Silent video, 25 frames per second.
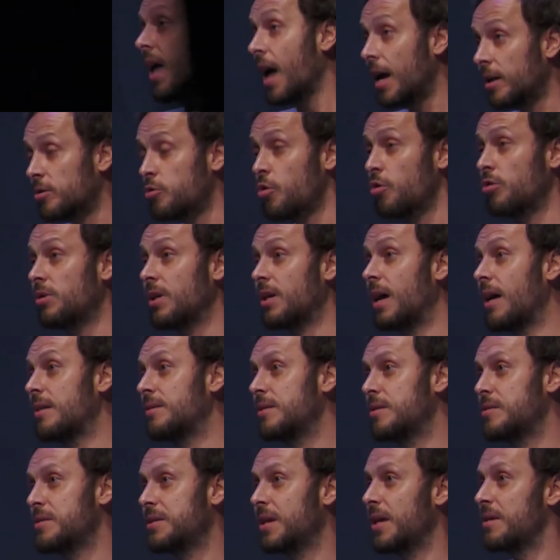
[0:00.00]
and Günther
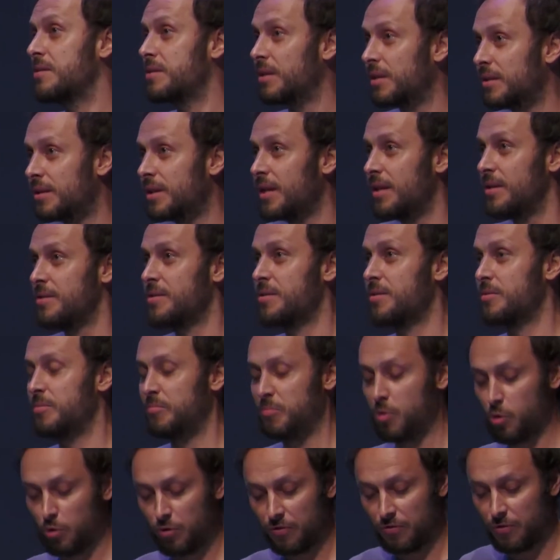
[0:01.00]
Anders says in his
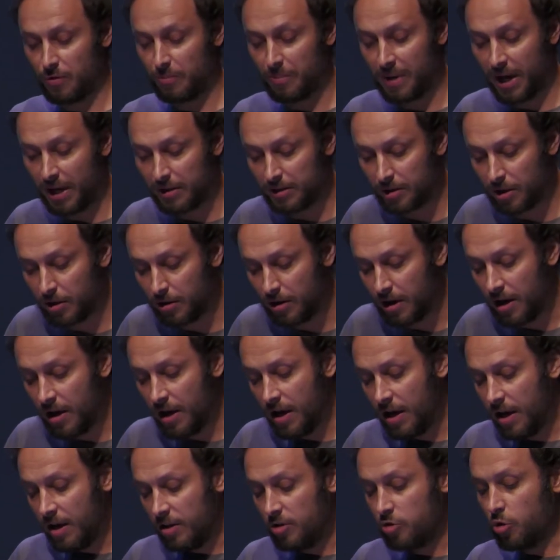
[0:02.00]
beautiful manner,
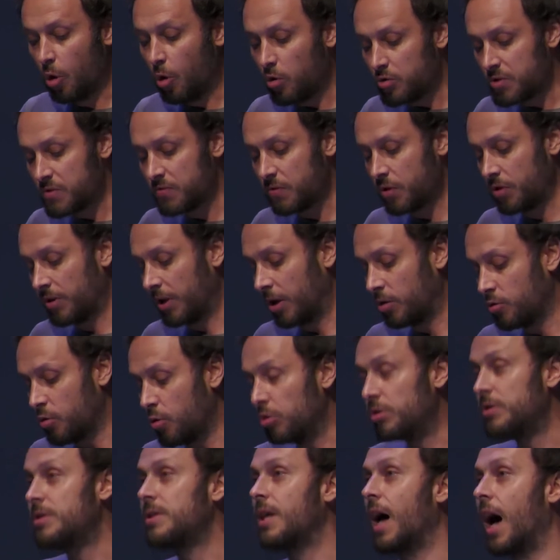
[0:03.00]
those were the
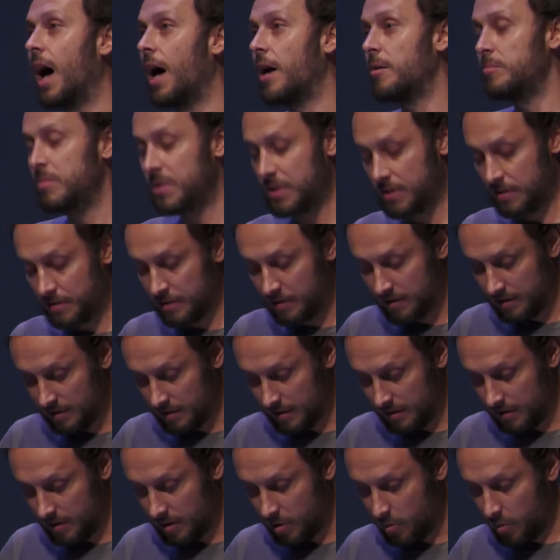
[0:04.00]
good times
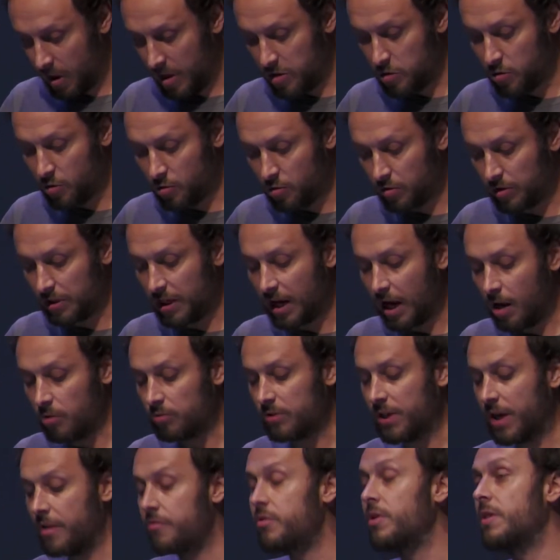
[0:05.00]
when you could
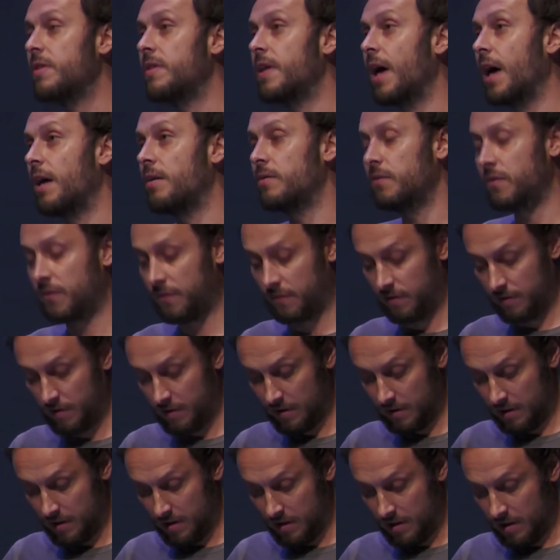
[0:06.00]
count every tenth
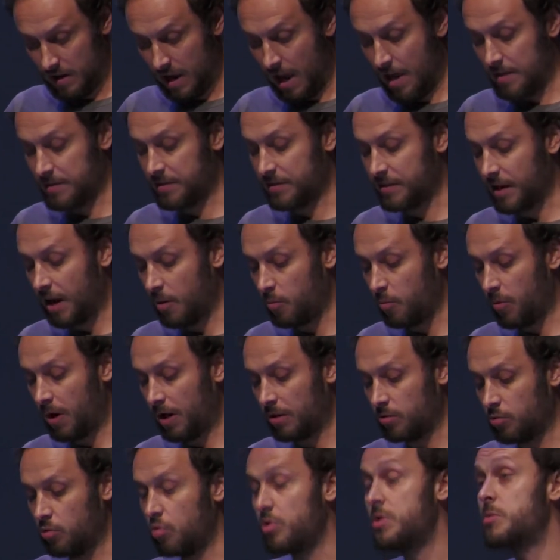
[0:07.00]
as
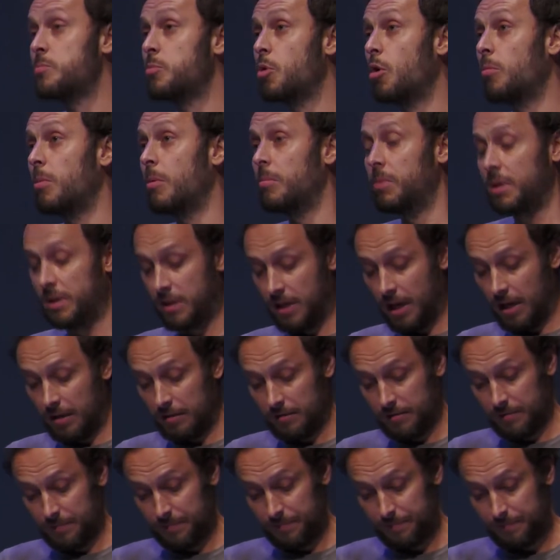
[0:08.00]
someone who is probably
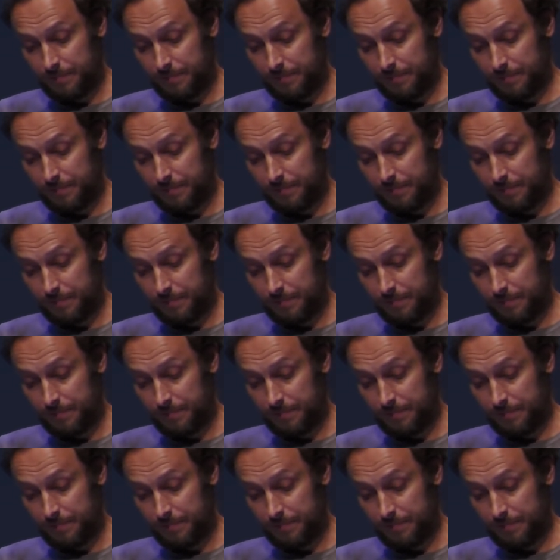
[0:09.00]
dead.